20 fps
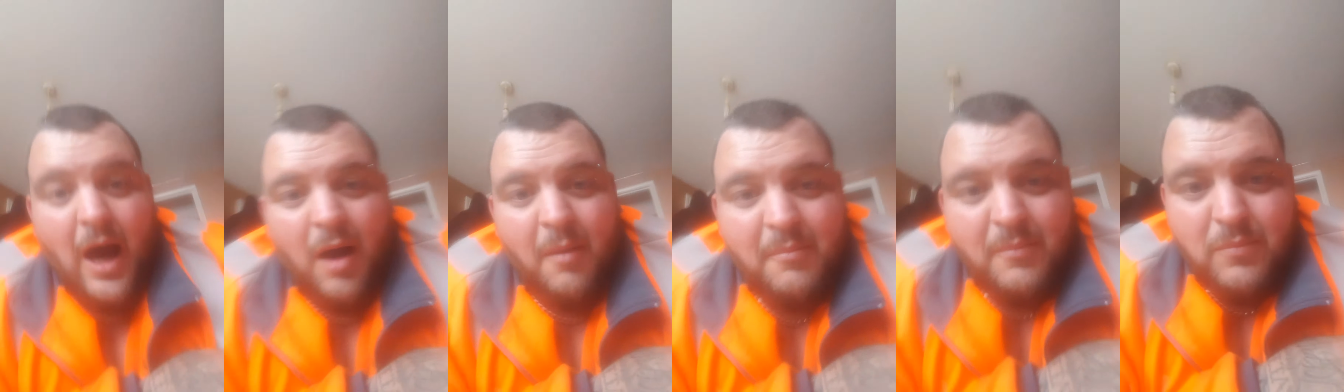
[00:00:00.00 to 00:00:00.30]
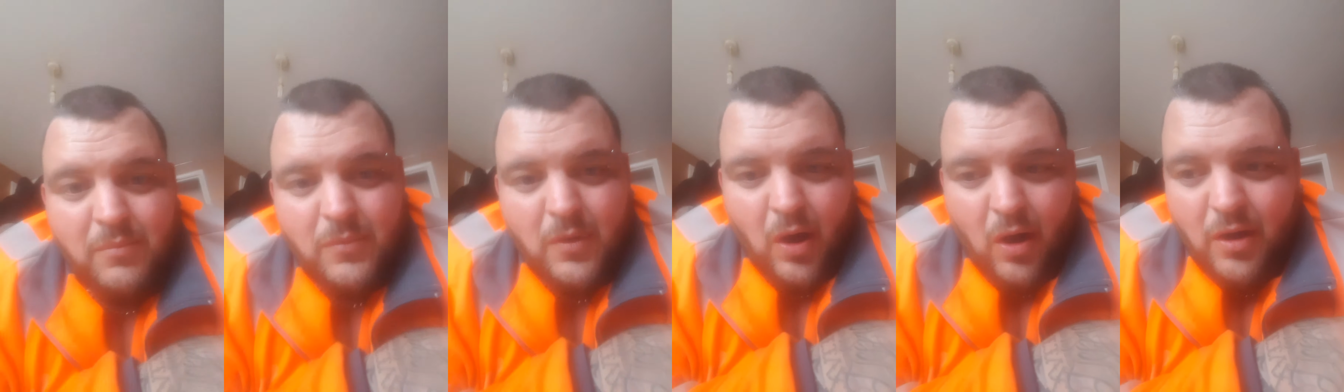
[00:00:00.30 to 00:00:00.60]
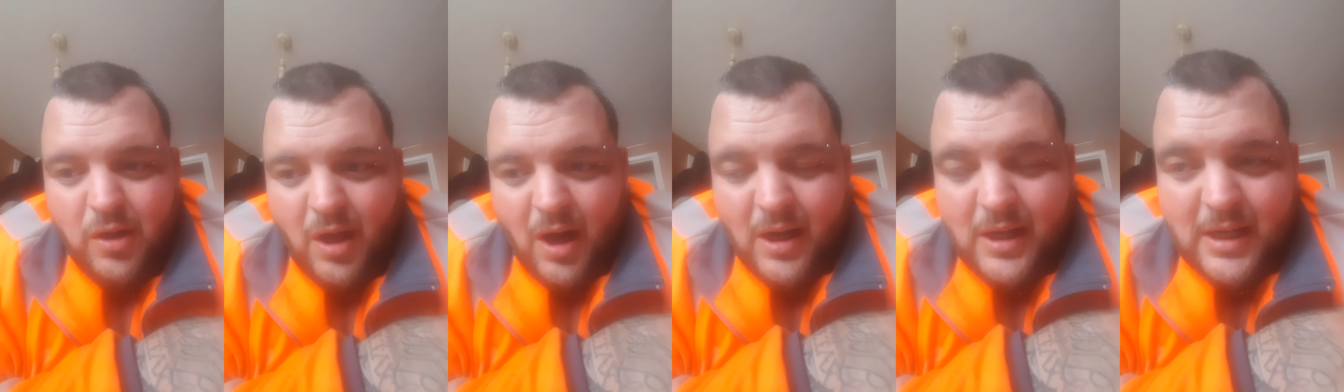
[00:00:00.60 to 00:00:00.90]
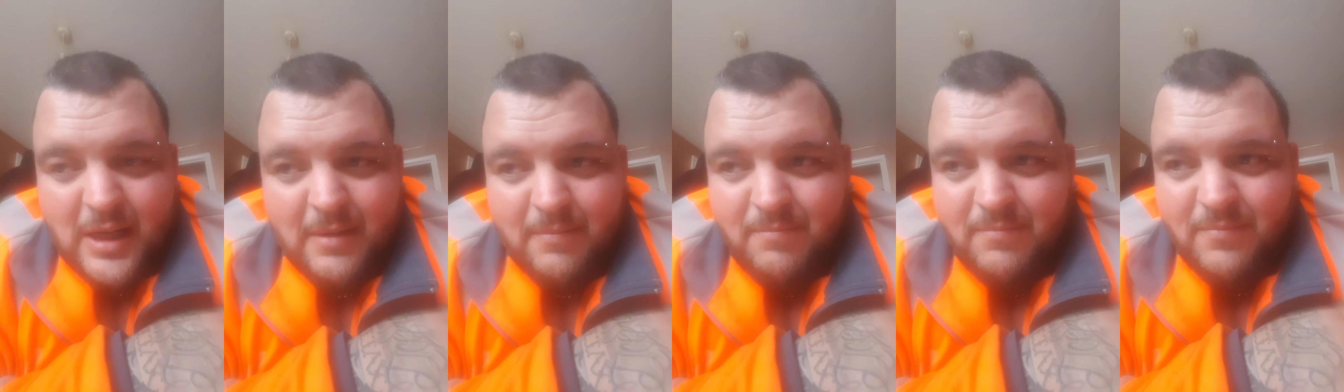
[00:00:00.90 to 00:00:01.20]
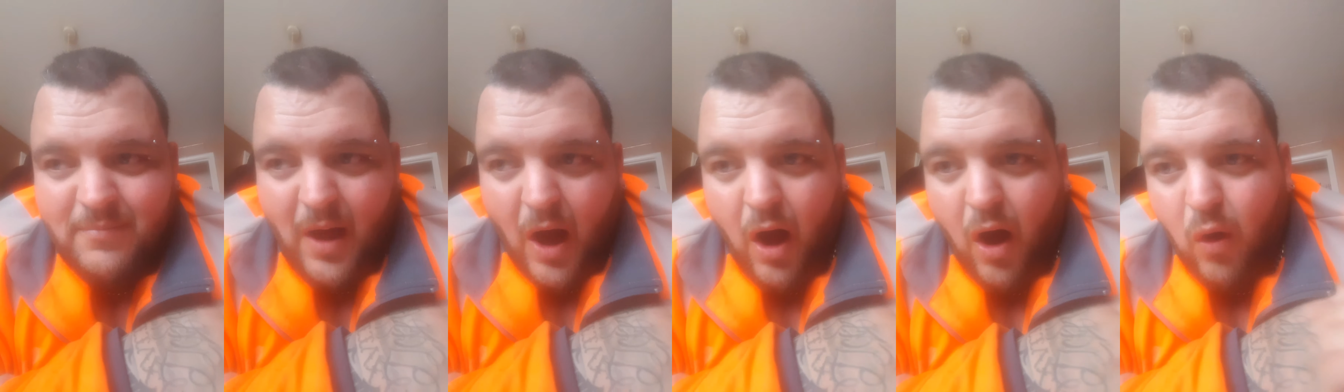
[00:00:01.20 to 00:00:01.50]
I'm Not a Nugget.
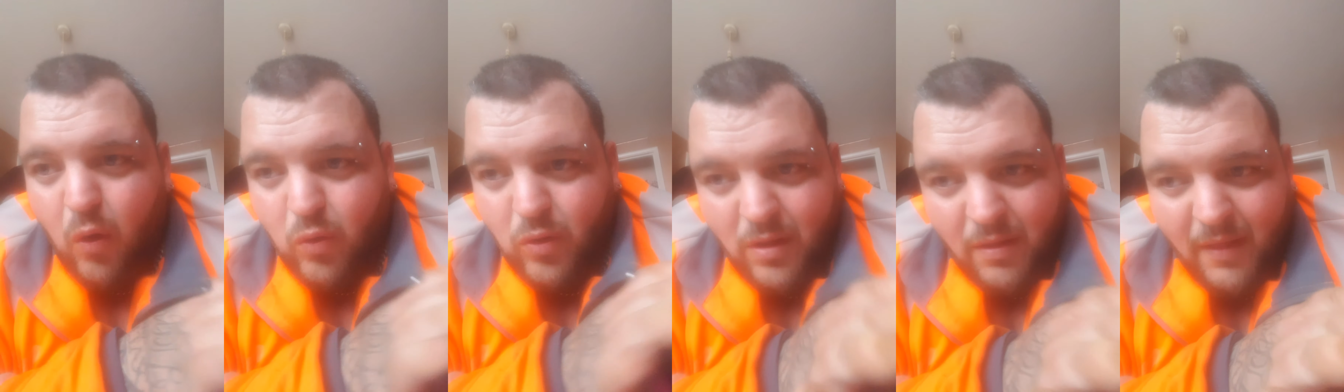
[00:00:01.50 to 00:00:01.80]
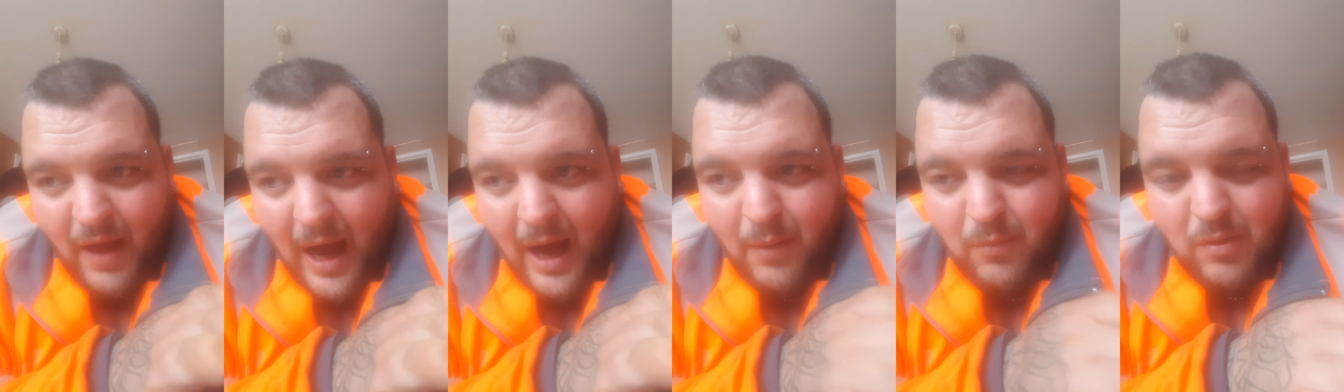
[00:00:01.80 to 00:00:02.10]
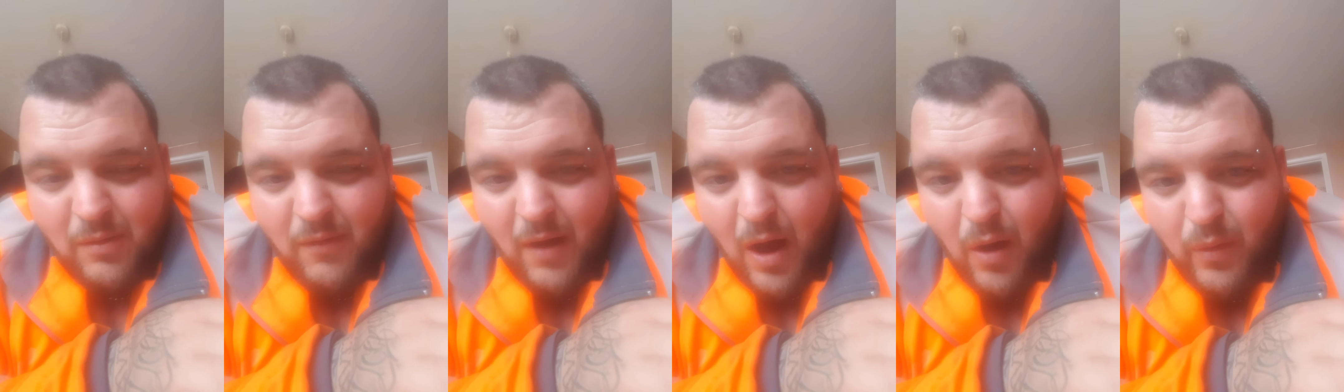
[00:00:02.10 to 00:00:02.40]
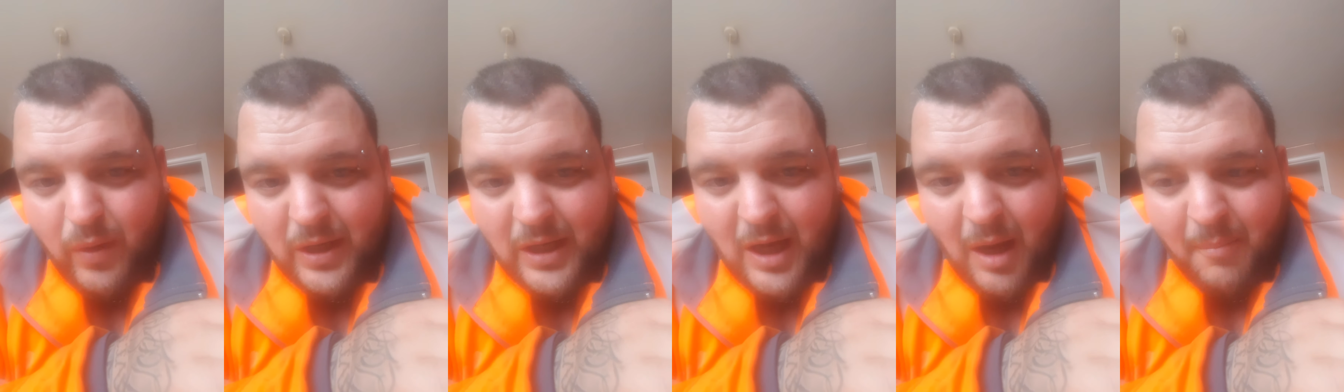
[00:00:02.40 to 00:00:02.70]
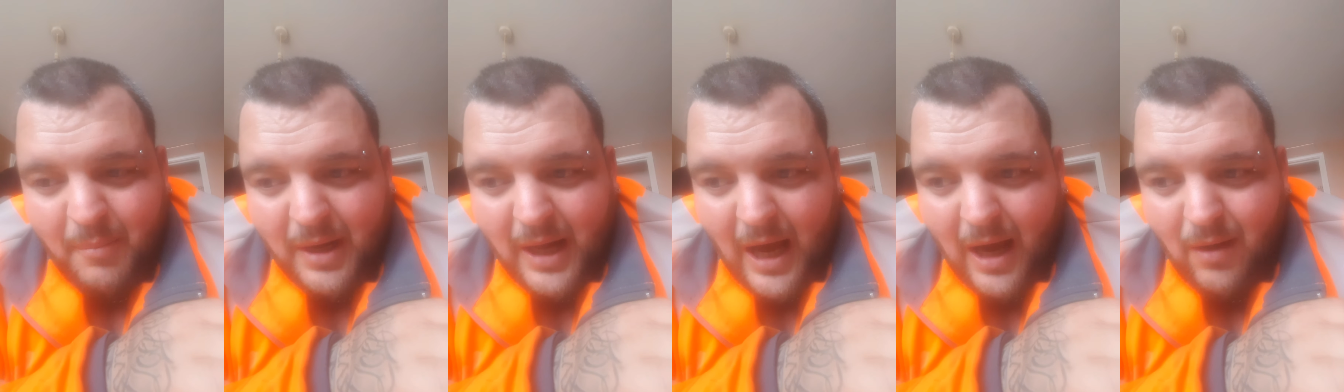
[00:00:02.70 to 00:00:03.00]
The whole of that with Owen
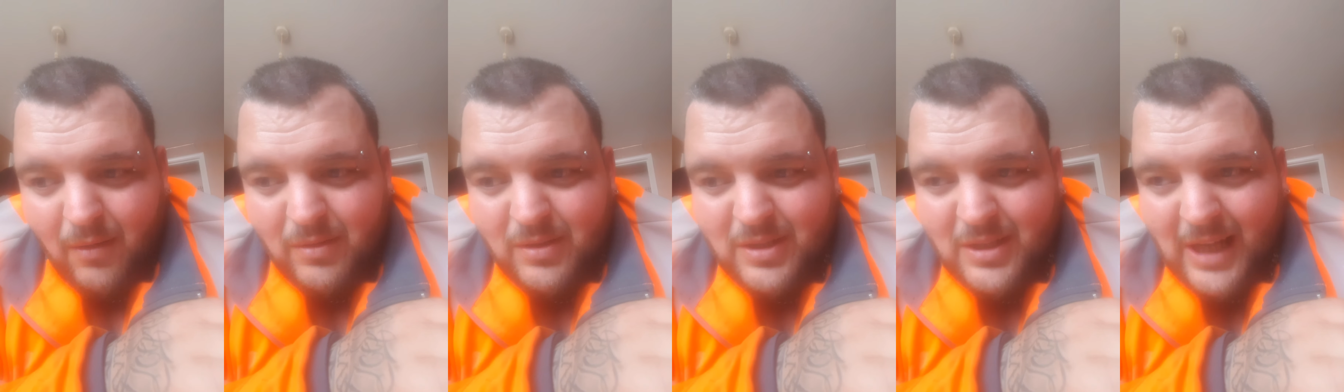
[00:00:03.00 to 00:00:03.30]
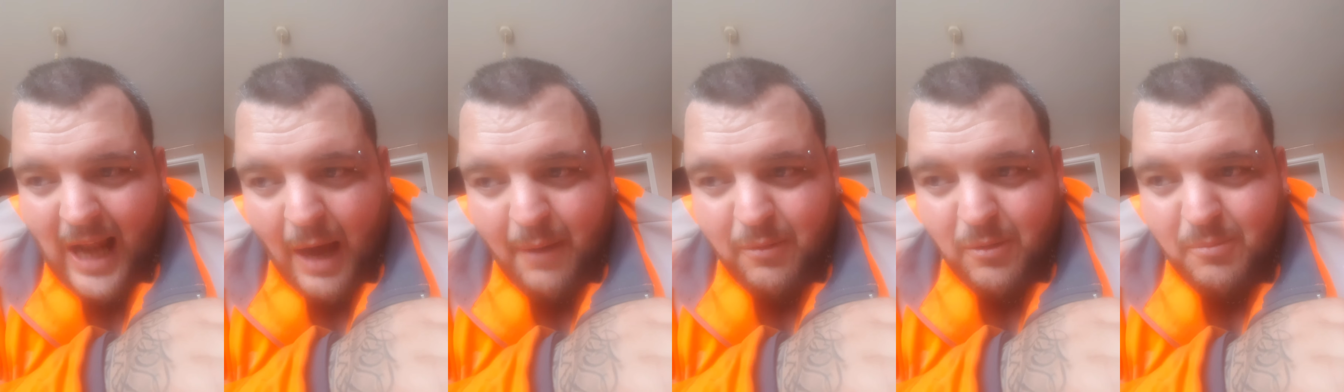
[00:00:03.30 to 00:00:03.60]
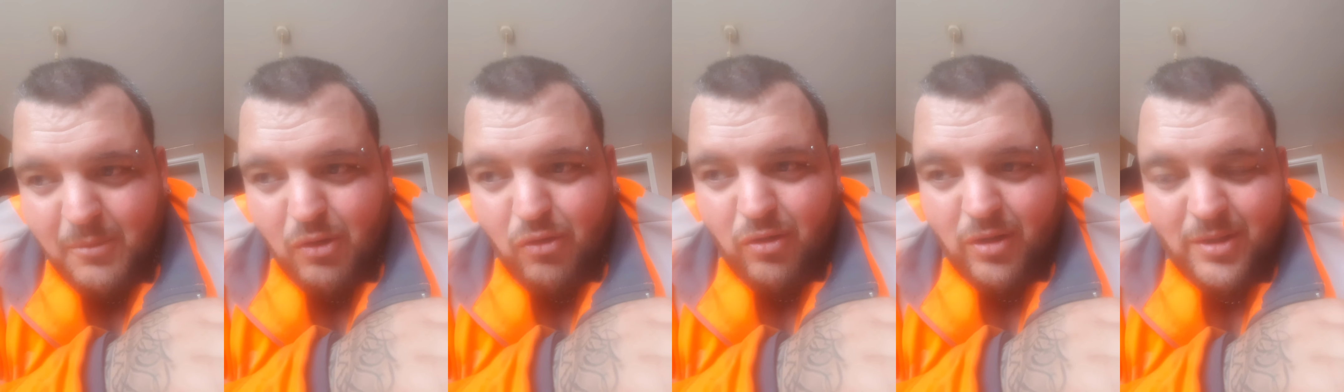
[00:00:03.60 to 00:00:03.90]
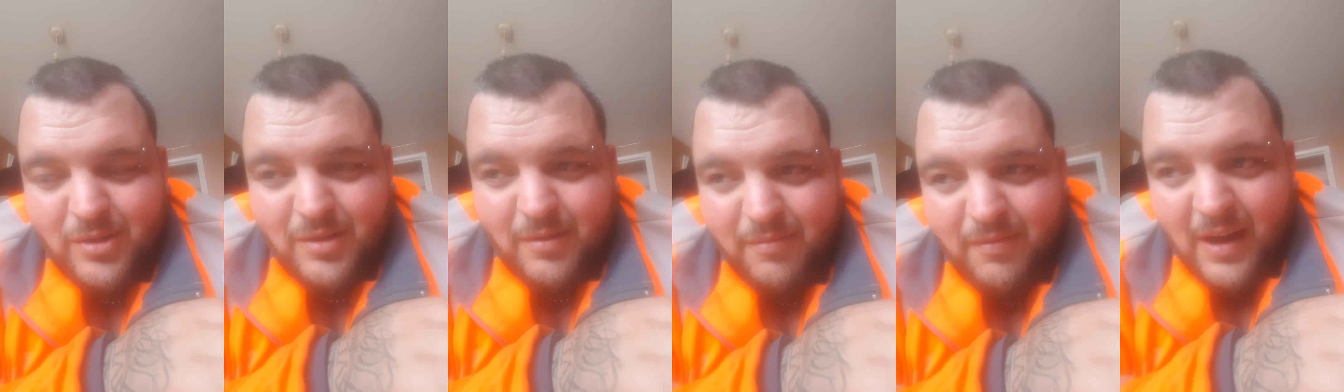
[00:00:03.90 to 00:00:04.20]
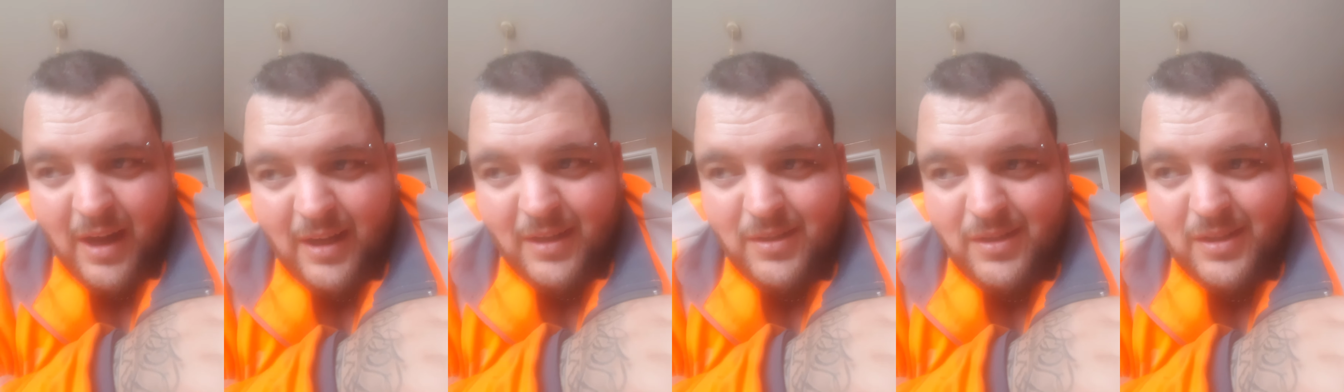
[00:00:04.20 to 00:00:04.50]
coming out, slapping him across the
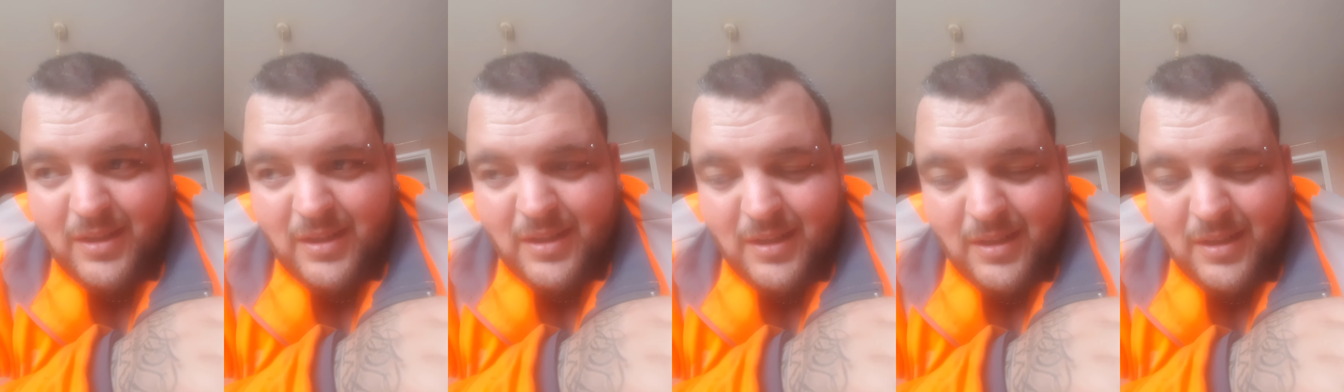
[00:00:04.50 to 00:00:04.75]
face.